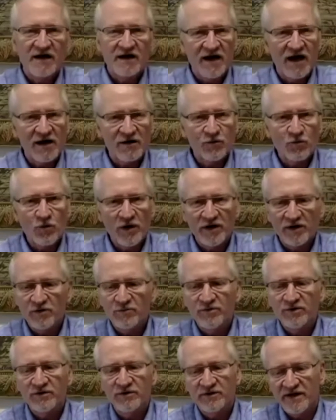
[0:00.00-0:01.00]
our
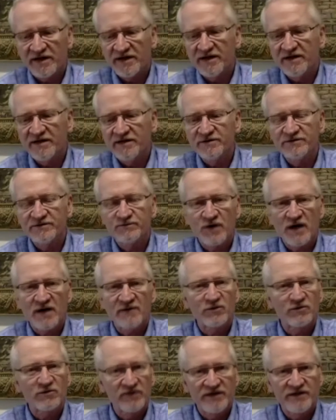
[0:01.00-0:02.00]
wearable is
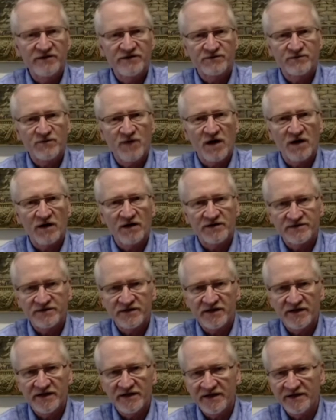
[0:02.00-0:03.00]
probably the smallest in
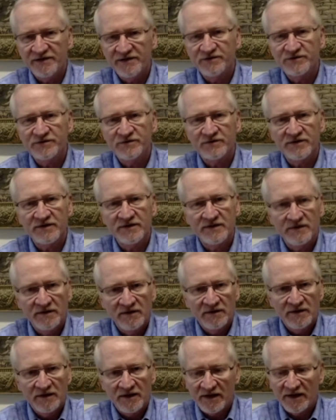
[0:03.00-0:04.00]
the industry.
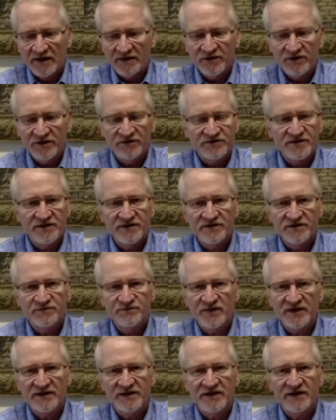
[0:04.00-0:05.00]
Uh, you can see this
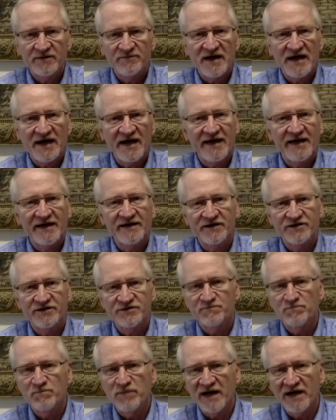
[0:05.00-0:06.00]
pendant in my hand. It's
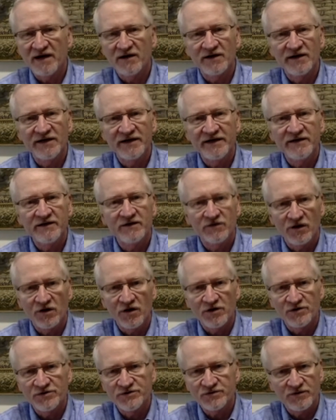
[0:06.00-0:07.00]
barely
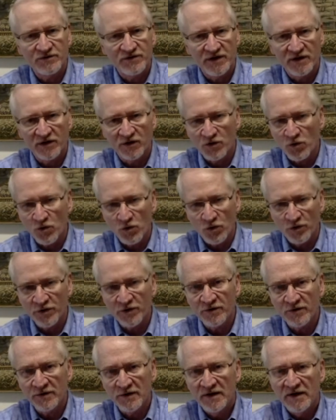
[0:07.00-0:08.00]
larger than a
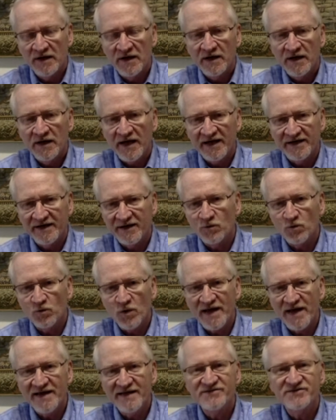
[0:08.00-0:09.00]
quarter, and it
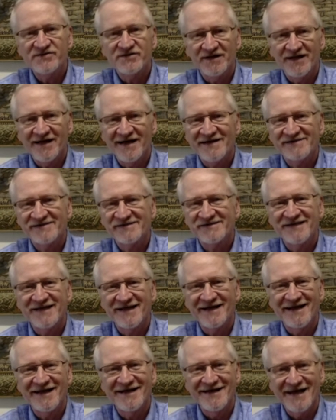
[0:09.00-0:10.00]
weighs less than
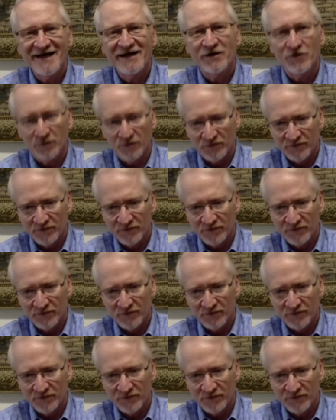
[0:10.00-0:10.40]
a nickel.